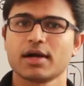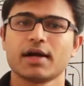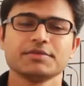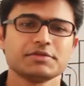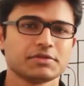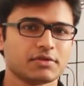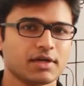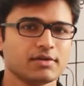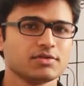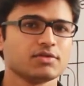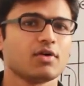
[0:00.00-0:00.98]

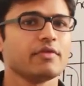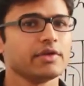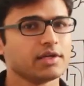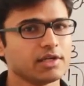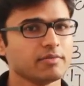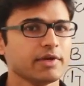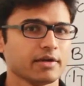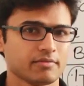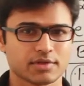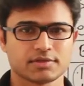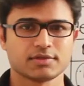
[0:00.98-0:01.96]
constraints on the
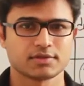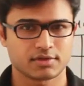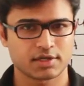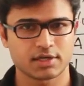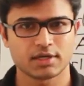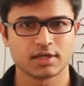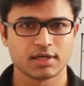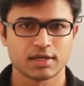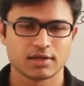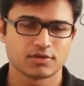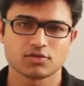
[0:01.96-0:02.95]
DBMS, right?
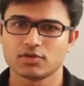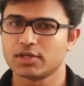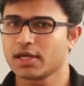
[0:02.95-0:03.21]
So